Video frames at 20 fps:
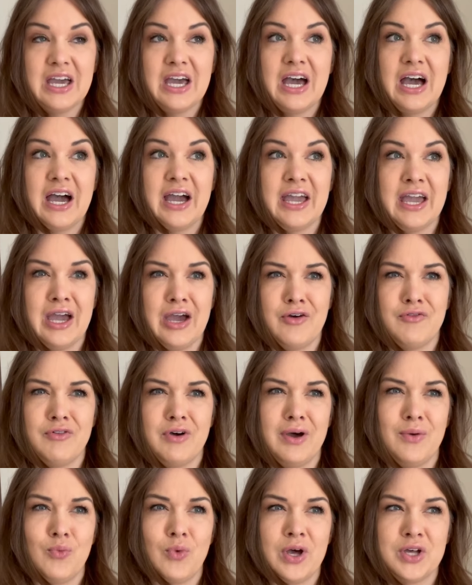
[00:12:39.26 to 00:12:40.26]
I have
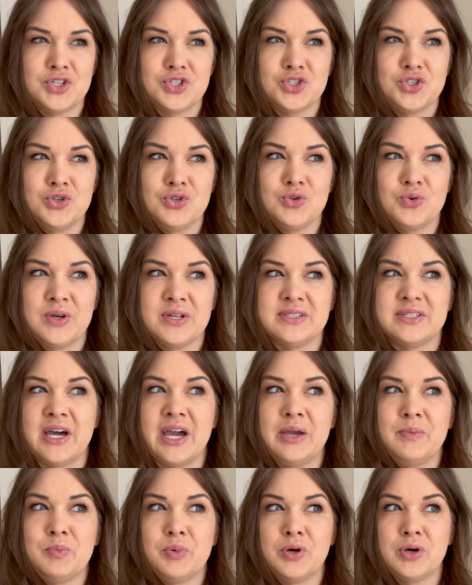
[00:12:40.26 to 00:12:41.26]
a student who has
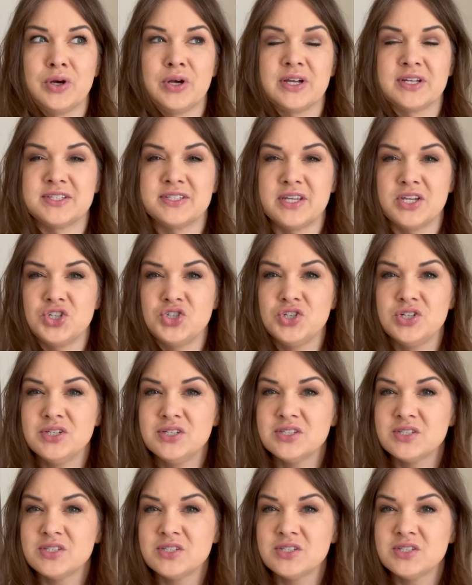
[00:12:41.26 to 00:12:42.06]
hyperextension,